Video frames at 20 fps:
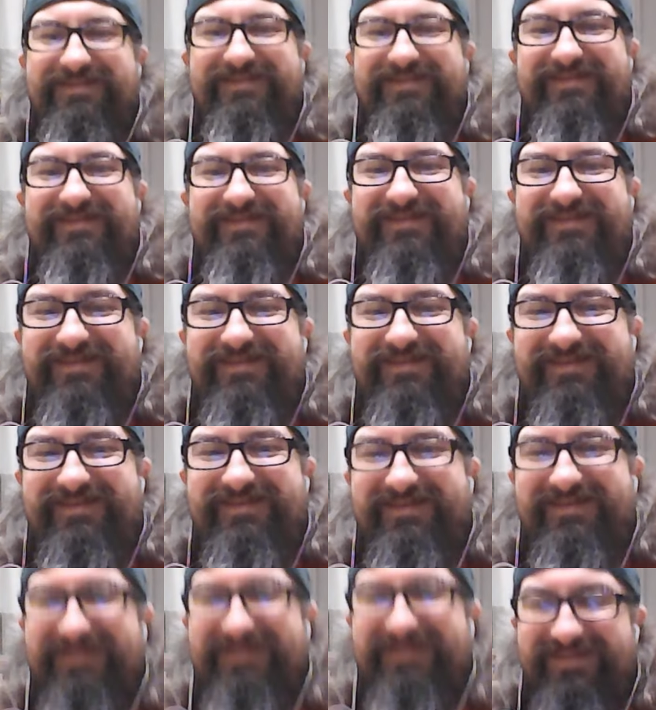
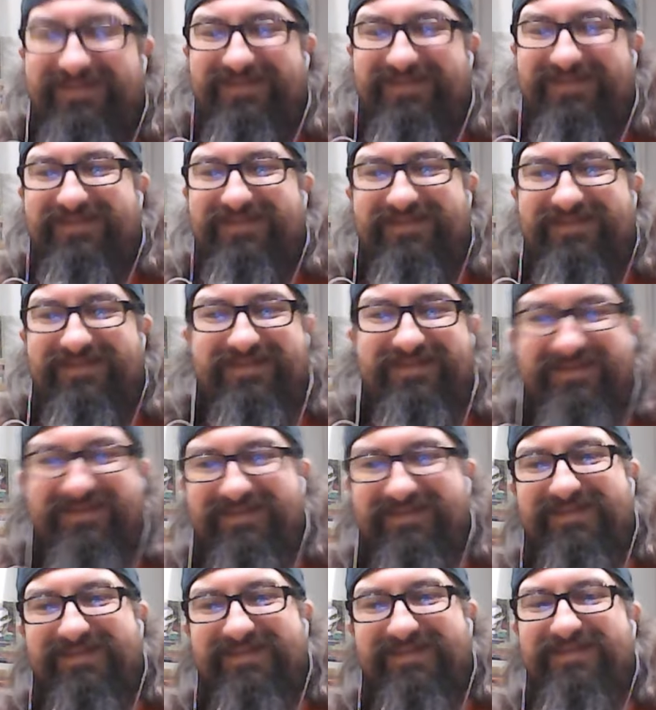
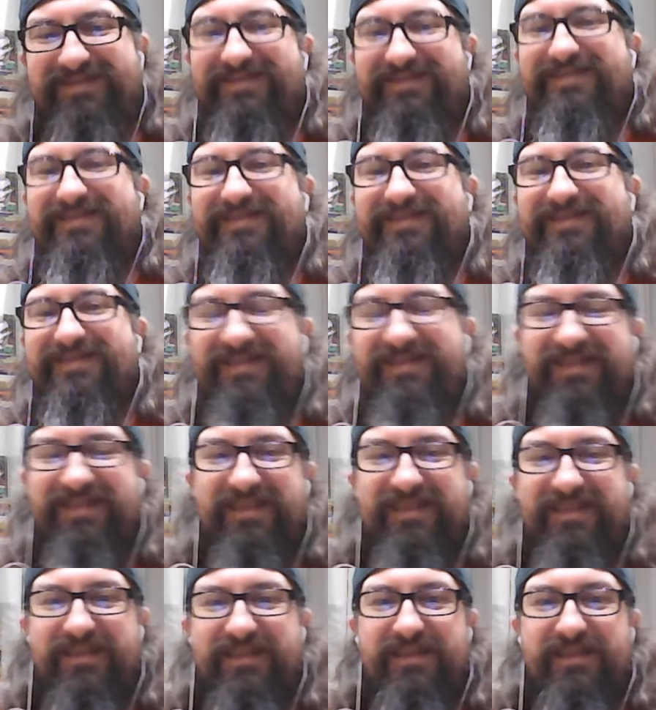
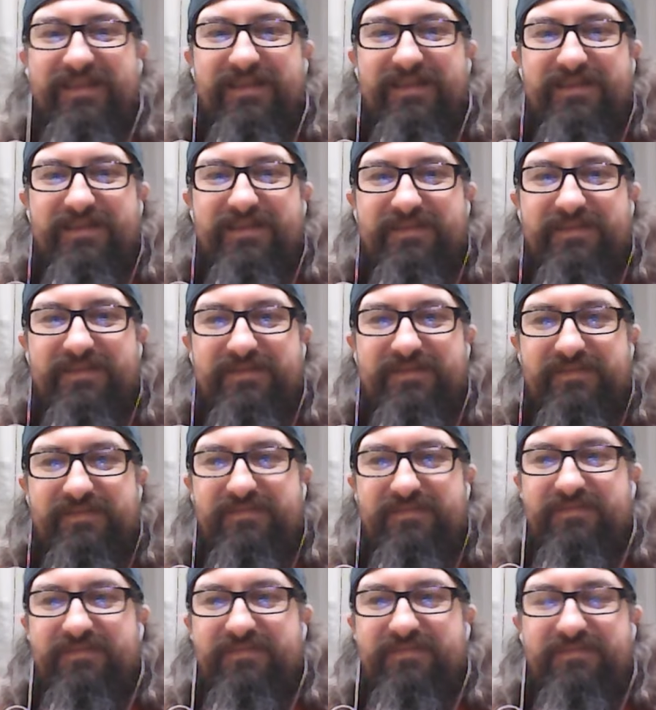
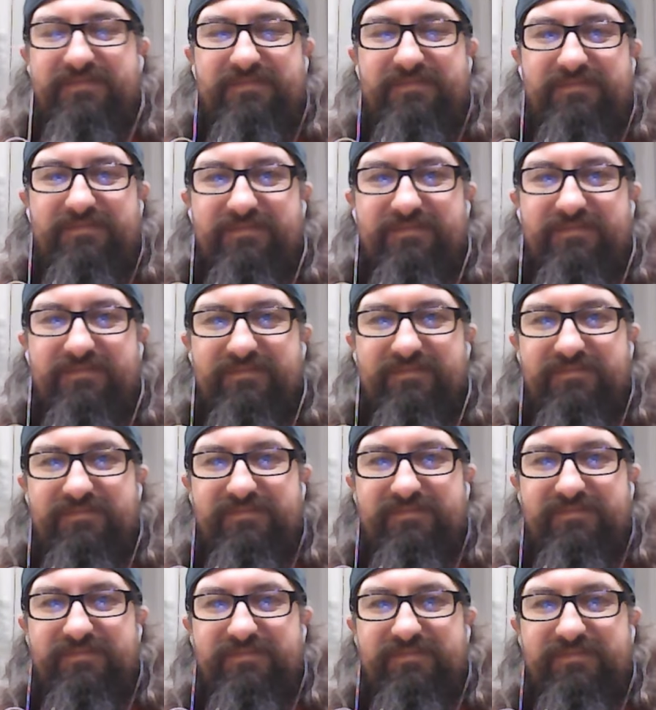
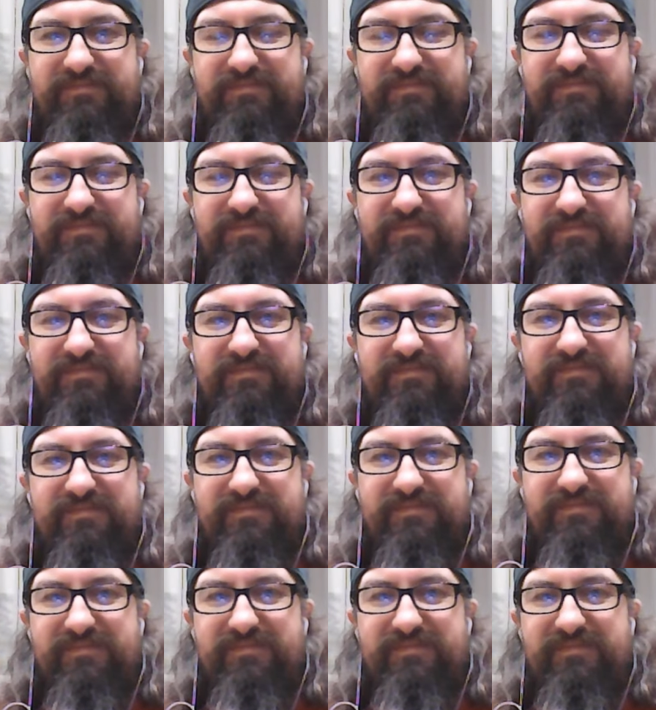
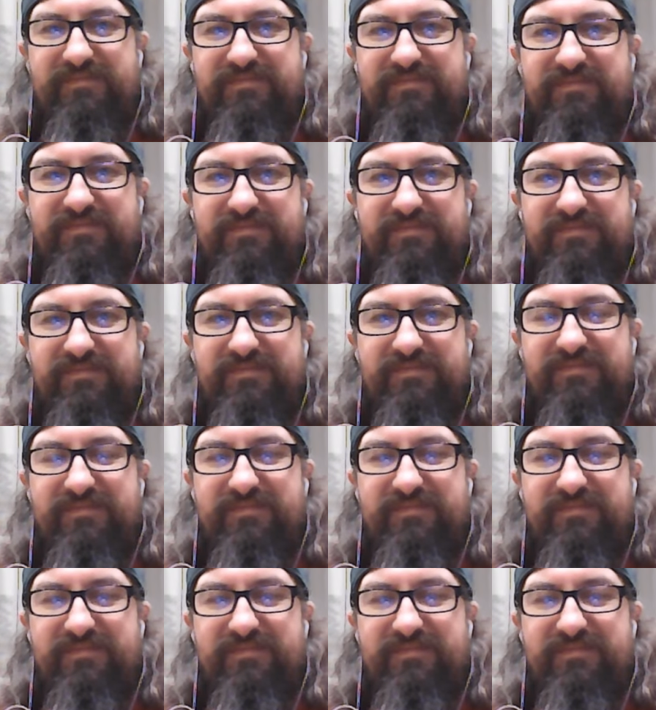The person shown says nothing.